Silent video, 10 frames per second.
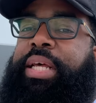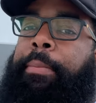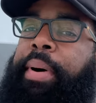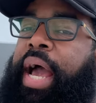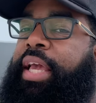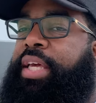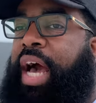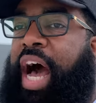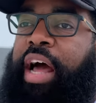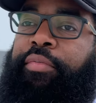I buy
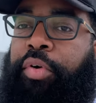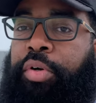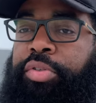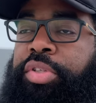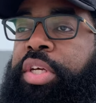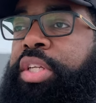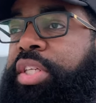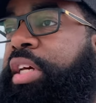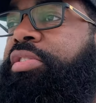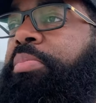Converse
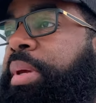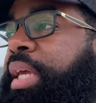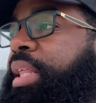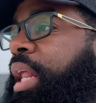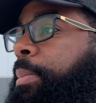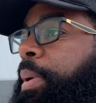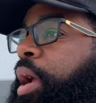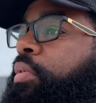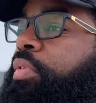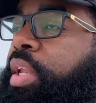doesn't mean that a
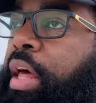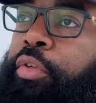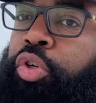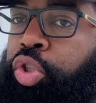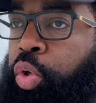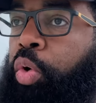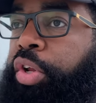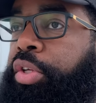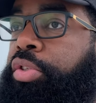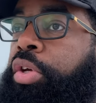pair of leather
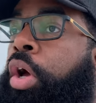Jordans